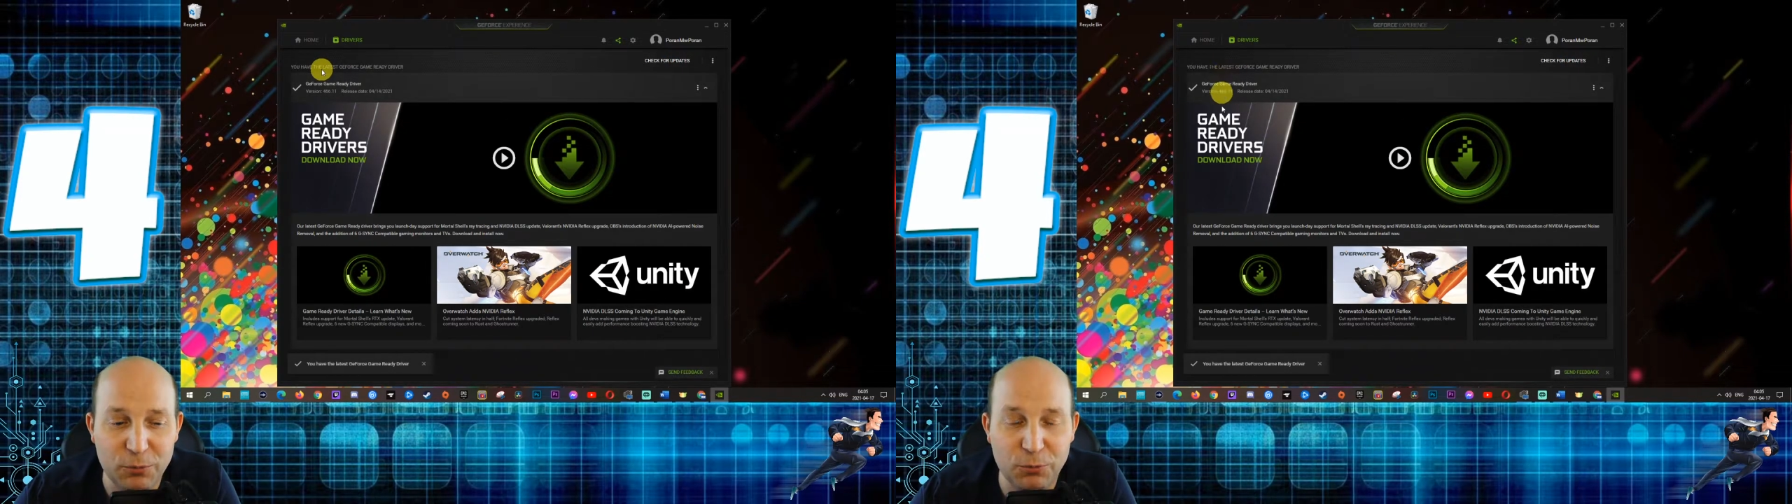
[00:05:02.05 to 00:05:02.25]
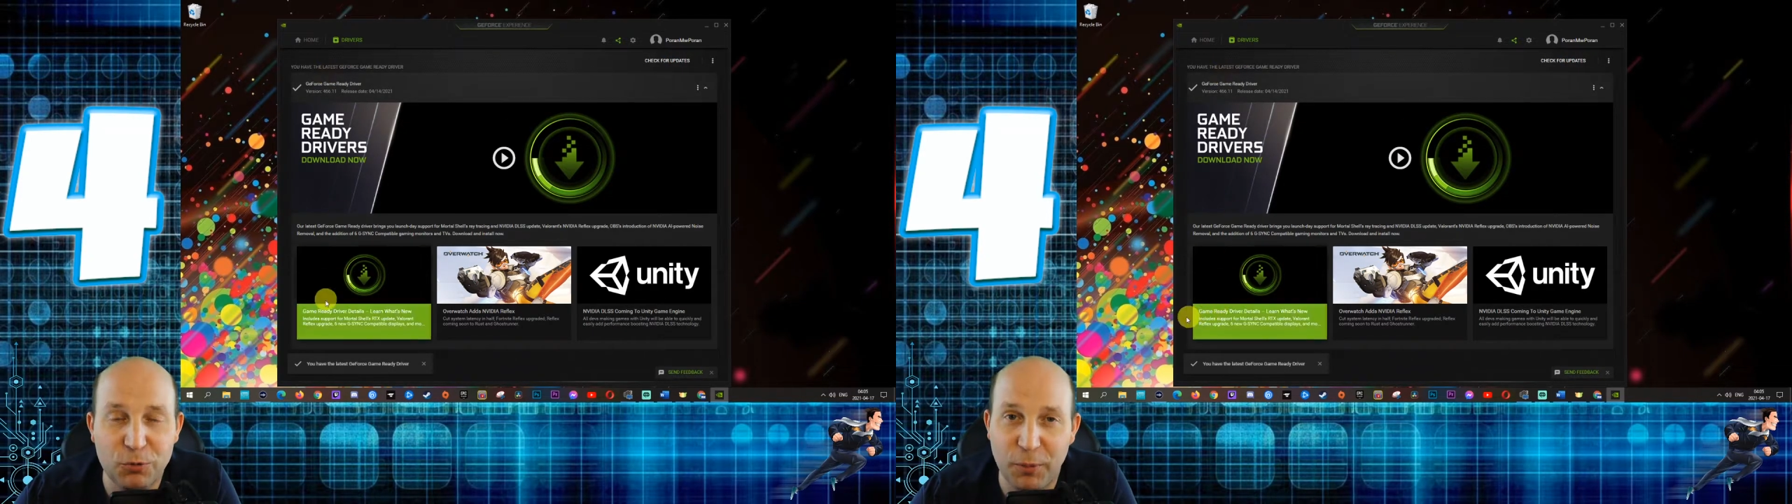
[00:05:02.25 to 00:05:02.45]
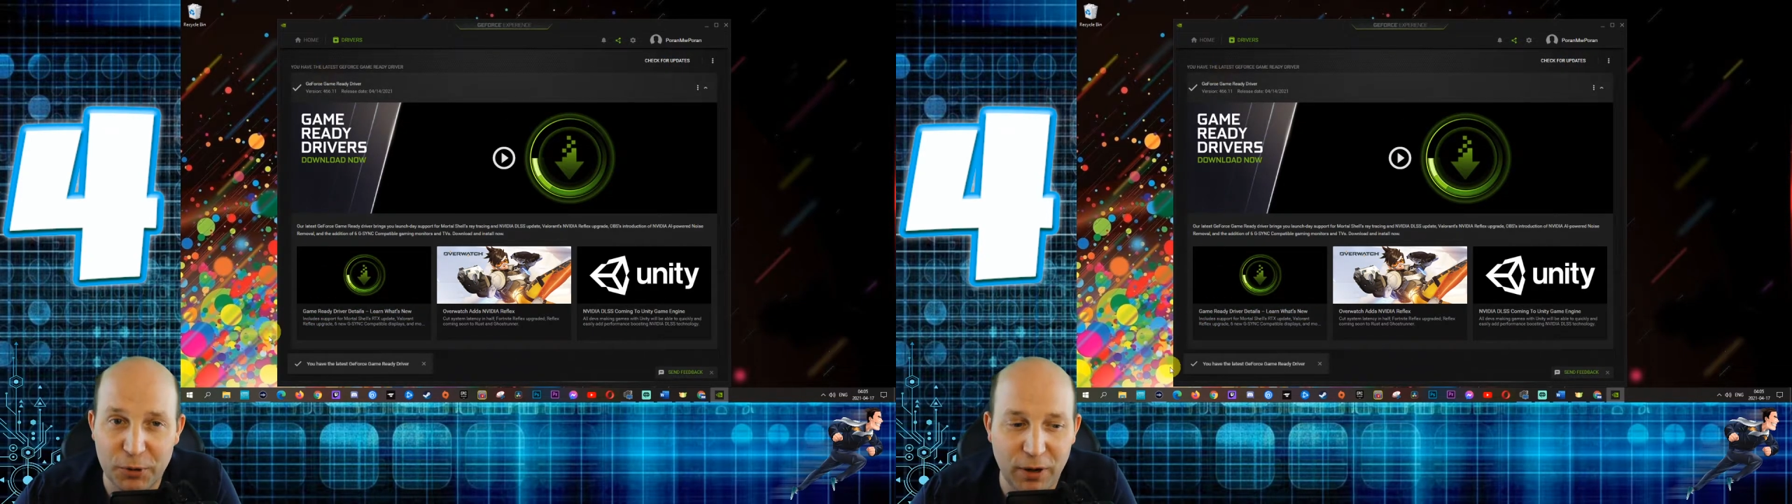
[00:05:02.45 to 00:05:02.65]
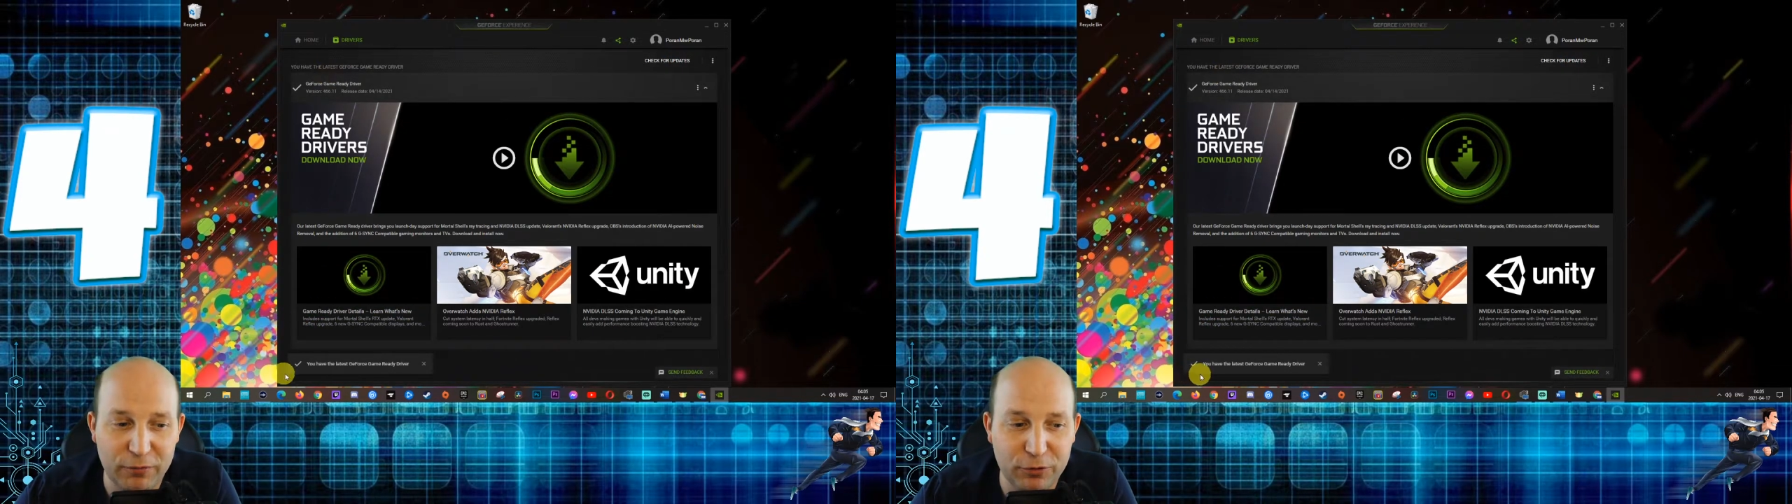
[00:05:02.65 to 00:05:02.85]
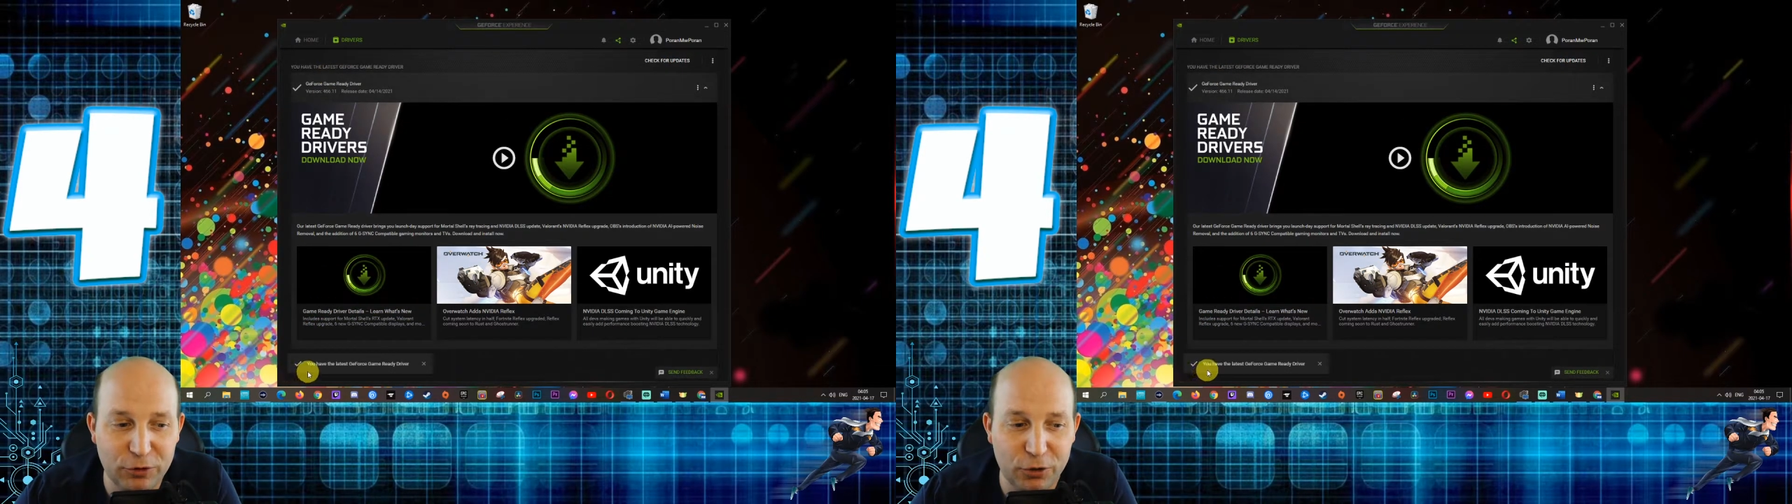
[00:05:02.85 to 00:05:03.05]
with my
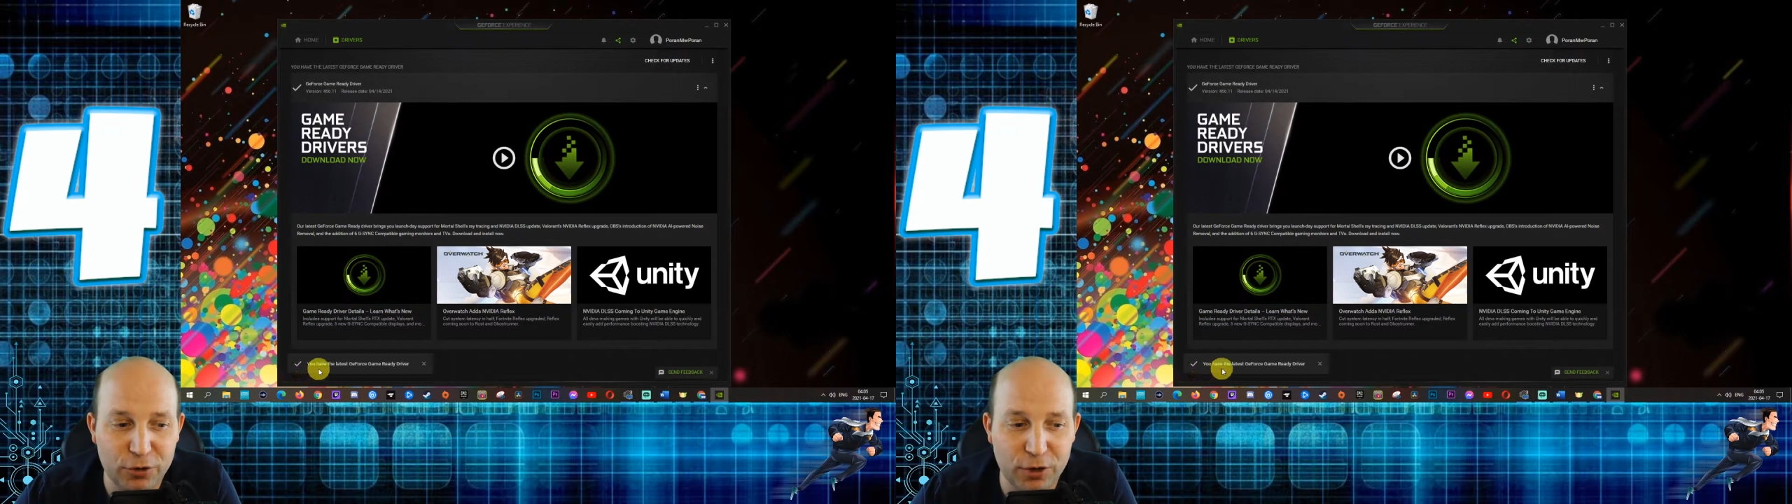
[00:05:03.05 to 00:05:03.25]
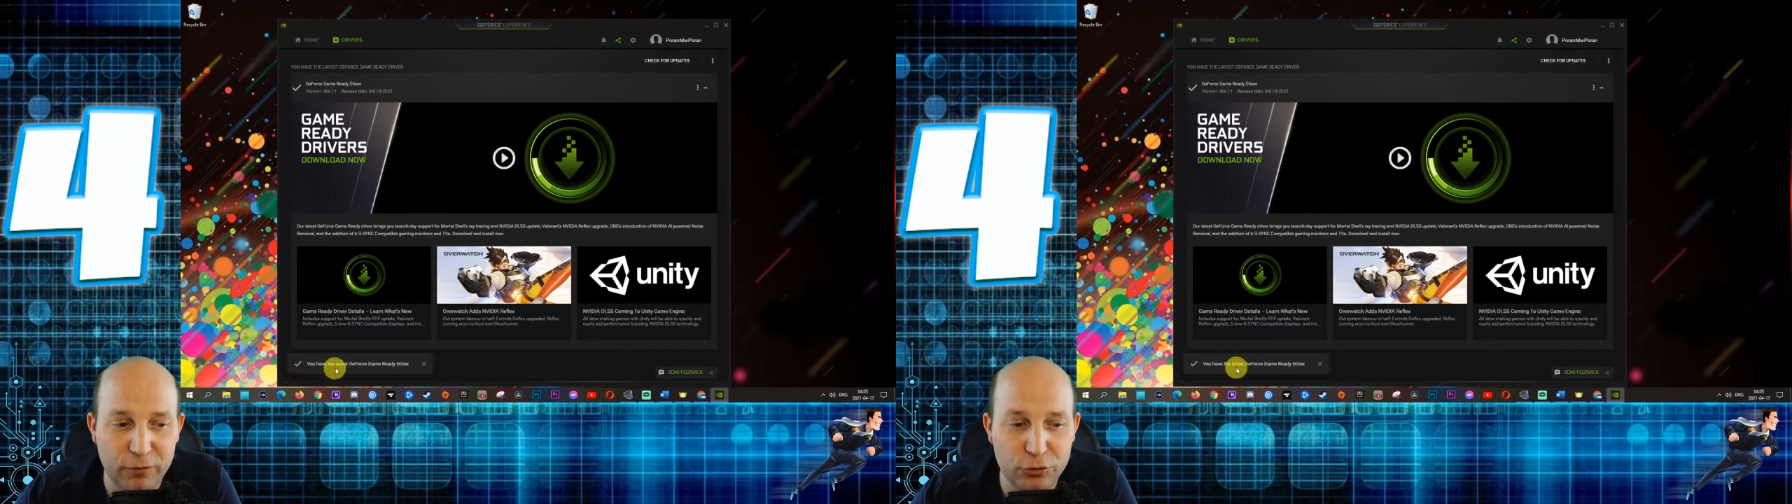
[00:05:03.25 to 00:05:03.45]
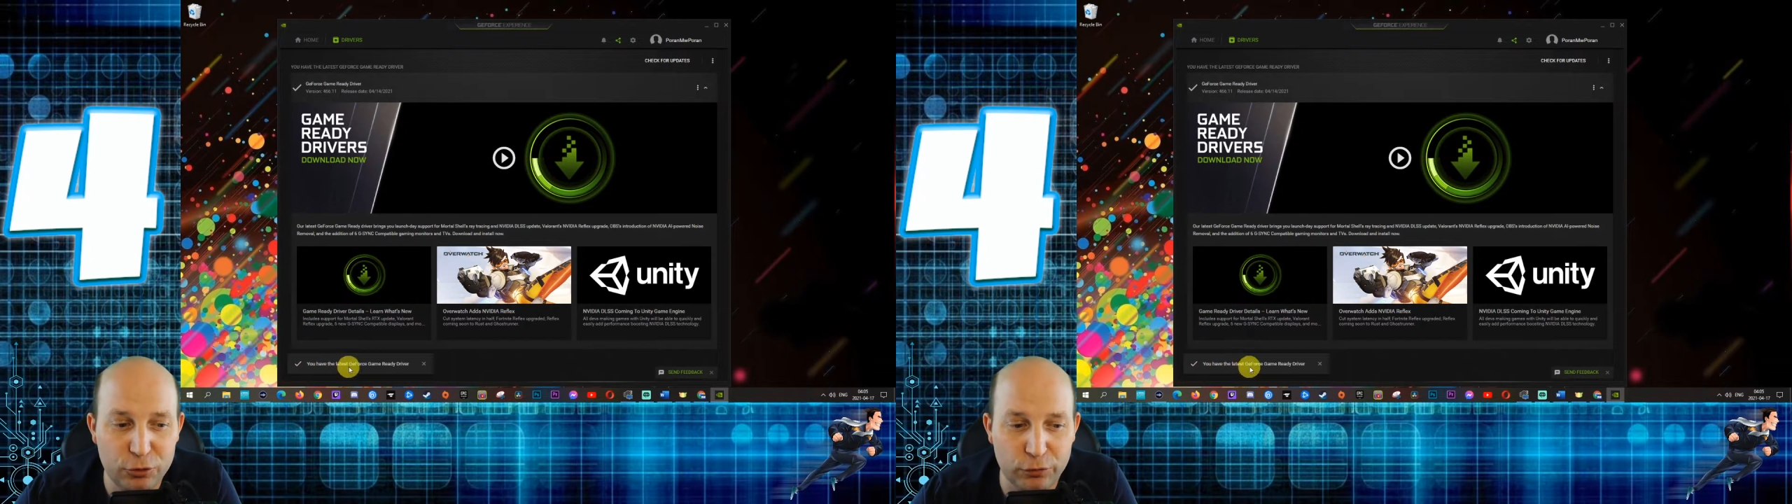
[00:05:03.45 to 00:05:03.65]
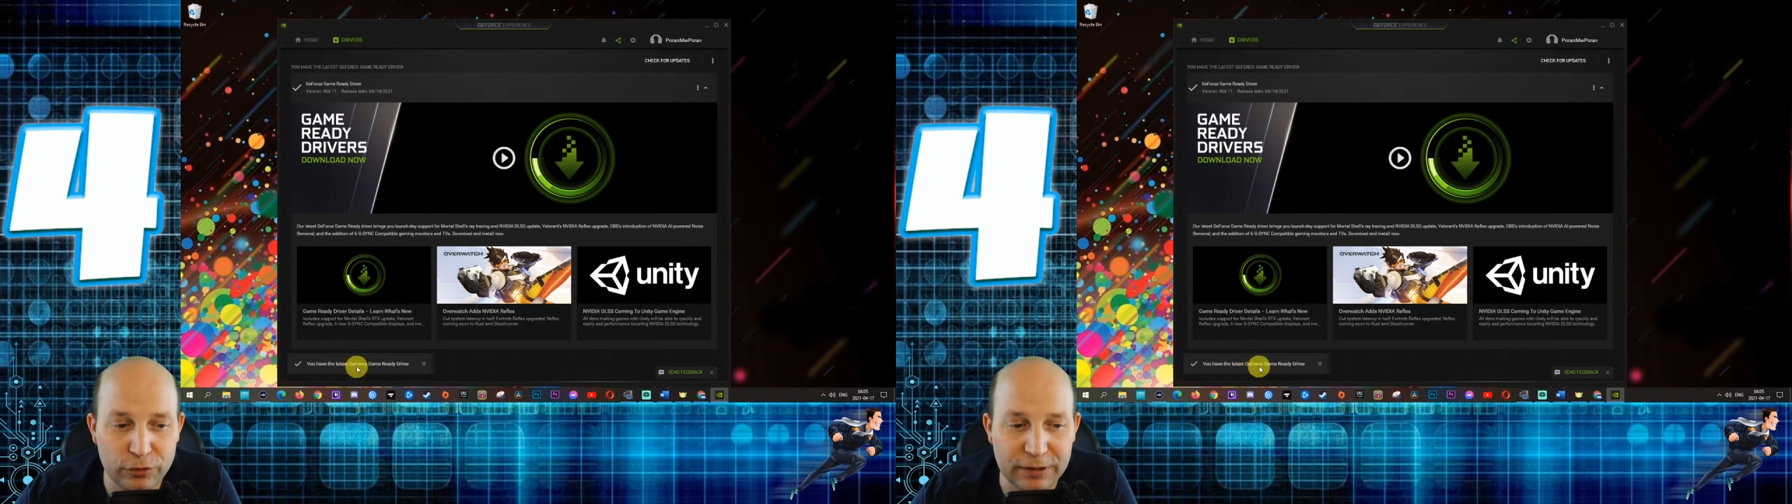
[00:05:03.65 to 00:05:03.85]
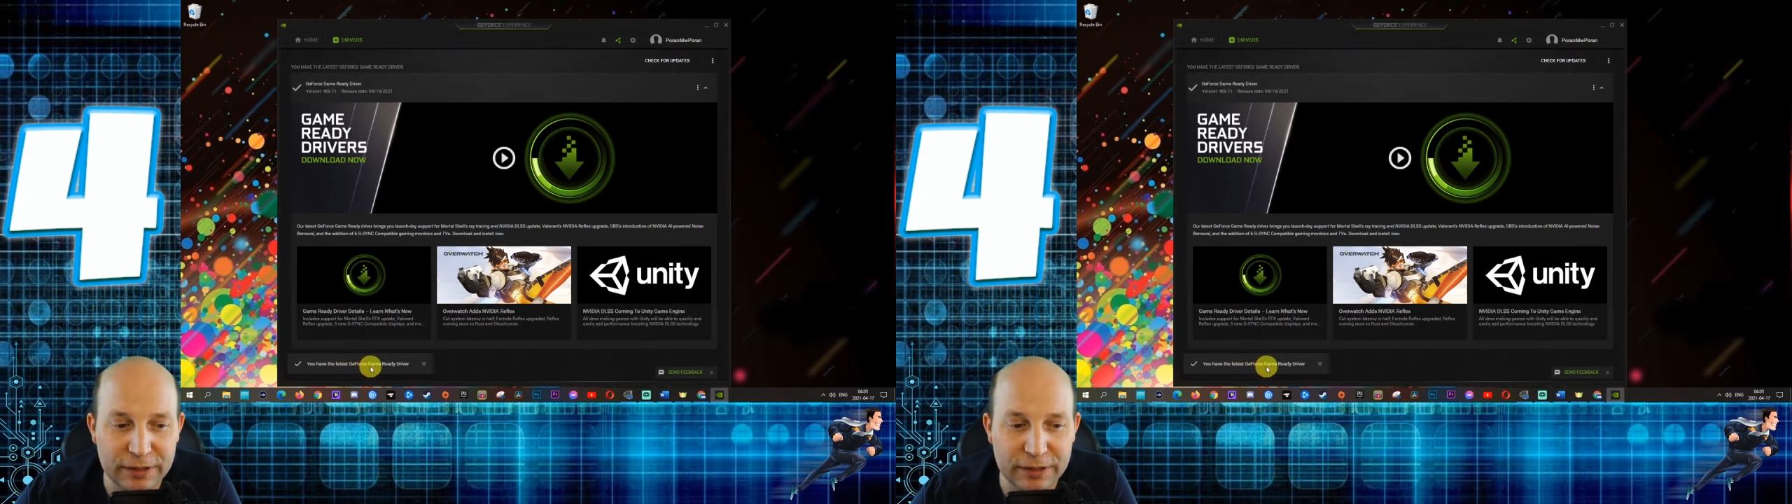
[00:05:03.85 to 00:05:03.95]
graphics card drivers. You have the latest